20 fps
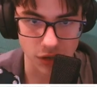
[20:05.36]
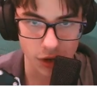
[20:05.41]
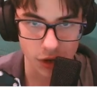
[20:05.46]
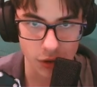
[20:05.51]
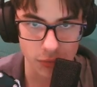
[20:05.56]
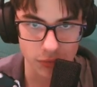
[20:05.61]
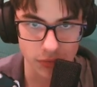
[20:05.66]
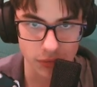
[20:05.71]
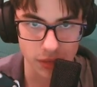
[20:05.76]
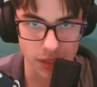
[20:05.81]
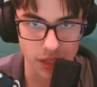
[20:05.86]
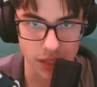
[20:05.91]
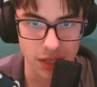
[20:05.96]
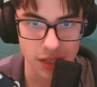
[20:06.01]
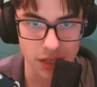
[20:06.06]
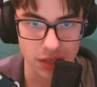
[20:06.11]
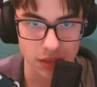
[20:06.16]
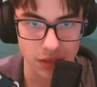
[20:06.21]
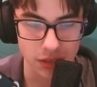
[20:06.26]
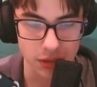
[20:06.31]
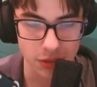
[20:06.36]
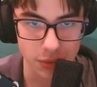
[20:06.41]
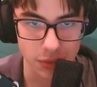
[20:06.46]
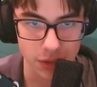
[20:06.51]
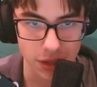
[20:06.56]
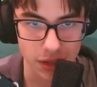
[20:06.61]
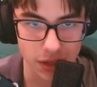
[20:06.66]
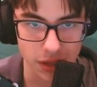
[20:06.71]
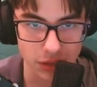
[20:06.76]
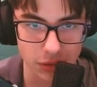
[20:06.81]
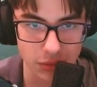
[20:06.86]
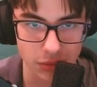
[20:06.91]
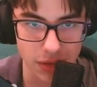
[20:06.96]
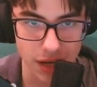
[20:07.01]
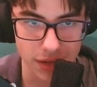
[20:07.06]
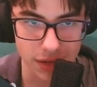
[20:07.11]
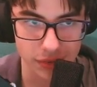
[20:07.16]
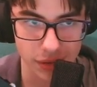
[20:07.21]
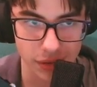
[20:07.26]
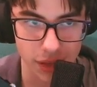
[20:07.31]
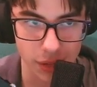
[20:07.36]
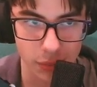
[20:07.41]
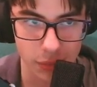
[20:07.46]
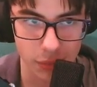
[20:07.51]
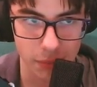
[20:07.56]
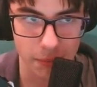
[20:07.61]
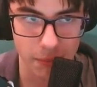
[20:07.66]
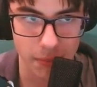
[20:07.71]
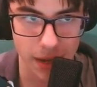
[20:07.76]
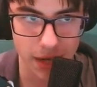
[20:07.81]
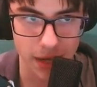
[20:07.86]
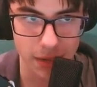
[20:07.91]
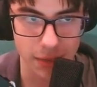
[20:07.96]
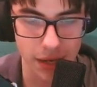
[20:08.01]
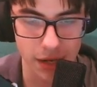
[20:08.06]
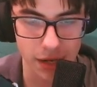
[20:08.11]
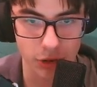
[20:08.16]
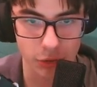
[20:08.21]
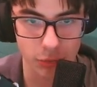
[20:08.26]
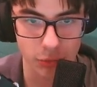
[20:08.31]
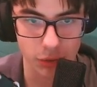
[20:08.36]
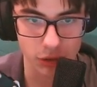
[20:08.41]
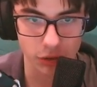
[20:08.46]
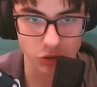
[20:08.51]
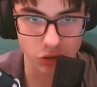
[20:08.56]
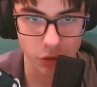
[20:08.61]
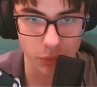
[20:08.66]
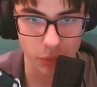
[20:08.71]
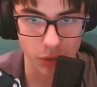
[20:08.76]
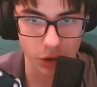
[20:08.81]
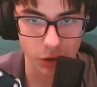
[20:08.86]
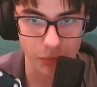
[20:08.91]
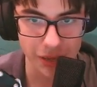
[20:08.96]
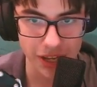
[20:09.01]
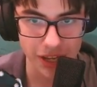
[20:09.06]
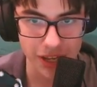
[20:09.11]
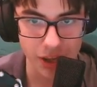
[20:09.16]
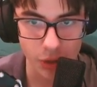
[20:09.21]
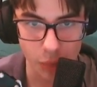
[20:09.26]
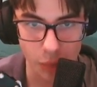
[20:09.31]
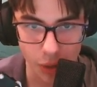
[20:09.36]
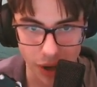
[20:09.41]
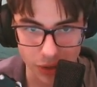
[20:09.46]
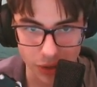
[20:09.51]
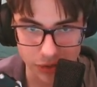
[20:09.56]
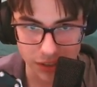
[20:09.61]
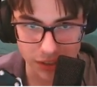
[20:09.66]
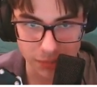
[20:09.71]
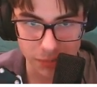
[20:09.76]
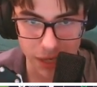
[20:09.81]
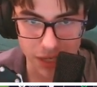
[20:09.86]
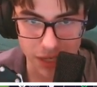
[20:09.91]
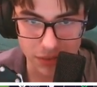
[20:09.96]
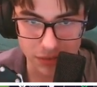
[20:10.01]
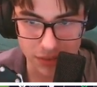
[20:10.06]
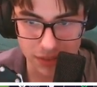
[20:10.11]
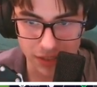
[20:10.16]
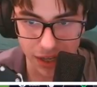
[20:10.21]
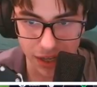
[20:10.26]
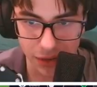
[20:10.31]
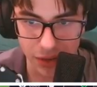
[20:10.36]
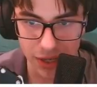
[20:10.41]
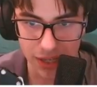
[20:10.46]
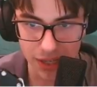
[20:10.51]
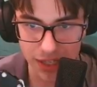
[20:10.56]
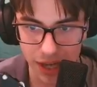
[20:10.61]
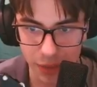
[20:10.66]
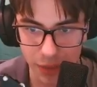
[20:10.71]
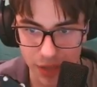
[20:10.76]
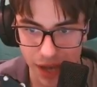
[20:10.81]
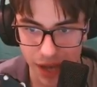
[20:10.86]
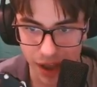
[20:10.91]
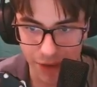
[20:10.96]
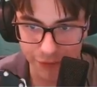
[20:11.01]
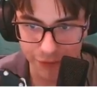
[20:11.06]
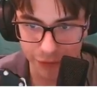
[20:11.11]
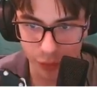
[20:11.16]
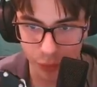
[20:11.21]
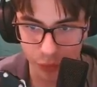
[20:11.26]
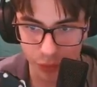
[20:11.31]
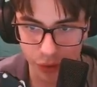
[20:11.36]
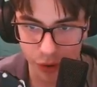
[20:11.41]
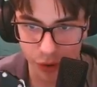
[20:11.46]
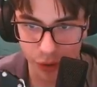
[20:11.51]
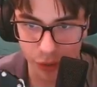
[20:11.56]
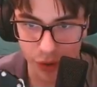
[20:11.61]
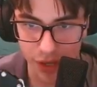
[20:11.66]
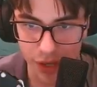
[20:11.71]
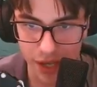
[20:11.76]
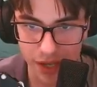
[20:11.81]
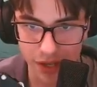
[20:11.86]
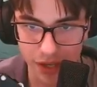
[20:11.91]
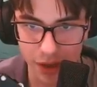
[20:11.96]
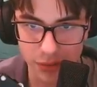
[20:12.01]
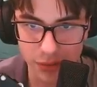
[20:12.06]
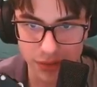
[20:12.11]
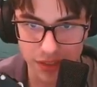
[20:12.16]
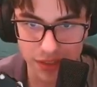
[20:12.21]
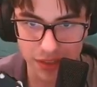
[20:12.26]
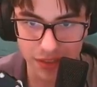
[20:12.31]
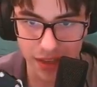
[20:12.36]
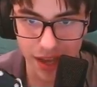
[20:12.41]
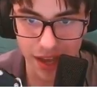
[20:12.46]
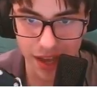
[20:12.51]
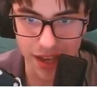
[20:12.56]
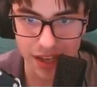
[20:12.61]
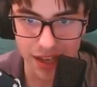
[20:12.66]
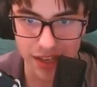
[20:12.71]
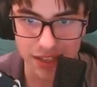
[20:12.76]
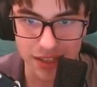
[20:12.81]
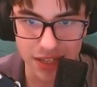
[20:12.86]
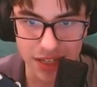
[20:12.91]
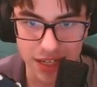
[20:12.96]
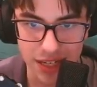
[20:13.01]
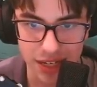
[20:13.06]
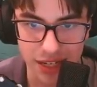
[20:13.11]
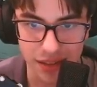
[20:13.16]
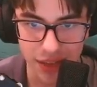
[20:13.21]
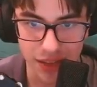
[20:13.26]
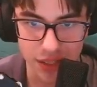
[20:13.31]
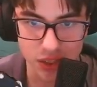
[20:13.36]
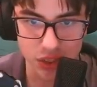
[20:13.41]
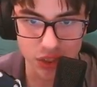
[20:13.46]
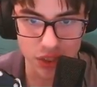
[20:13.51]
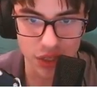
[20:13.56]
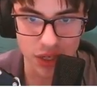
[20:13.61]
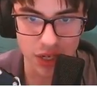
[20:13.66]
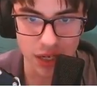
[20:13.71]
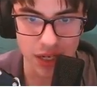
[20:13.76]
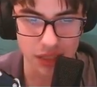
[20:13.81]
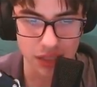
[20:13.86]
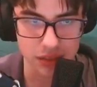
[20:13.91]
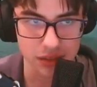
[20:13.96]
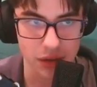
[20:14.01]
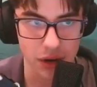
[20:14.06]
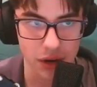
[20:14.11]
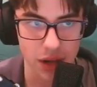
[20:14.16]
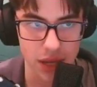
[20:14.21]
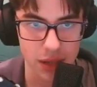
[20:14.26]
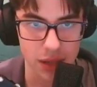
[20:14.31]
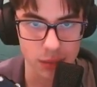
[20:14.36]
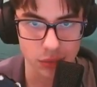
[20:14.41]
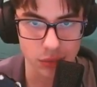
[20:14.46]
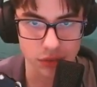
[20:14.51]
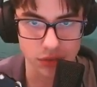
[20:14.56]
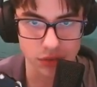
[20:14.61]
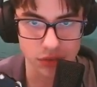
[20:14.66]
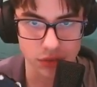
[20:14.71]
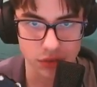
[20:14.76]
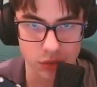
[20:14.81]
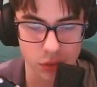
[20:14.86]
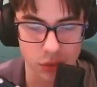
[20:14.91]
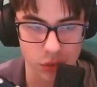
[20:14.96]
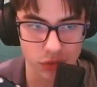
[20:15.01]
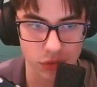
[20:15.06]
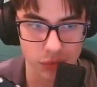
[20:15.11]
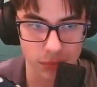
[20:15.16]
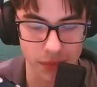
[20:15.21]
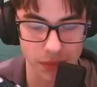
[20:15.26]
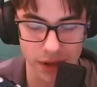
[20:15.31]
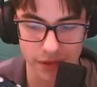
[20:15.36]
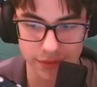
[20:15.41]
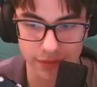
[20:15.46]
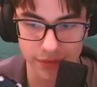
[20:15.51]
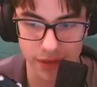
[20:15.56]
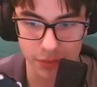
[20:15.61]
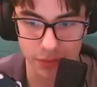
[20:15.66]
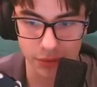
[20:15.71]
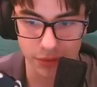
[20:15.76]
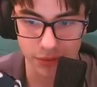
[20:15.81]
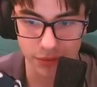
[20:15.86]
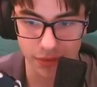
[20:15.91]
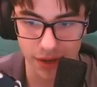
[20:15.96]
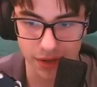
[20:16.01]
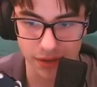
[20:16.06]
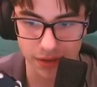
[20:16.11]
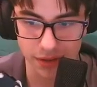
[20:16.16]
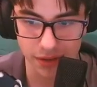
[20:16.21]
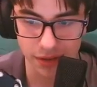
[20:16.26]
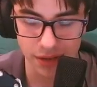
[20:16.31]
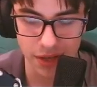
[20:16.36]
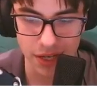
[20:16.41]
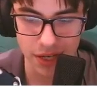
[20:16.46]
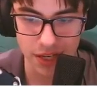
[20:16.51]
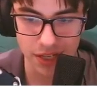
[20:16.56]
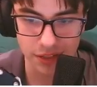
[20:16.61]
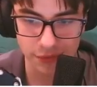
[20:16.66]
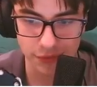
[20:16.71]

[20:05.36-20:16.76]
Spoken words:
hopefully you're ready for that one. Many uploads coming up whilst his beta is out. Can we get a fourth goal? It goes in there. Nina Lechner is not able to score from that. Philip could have had his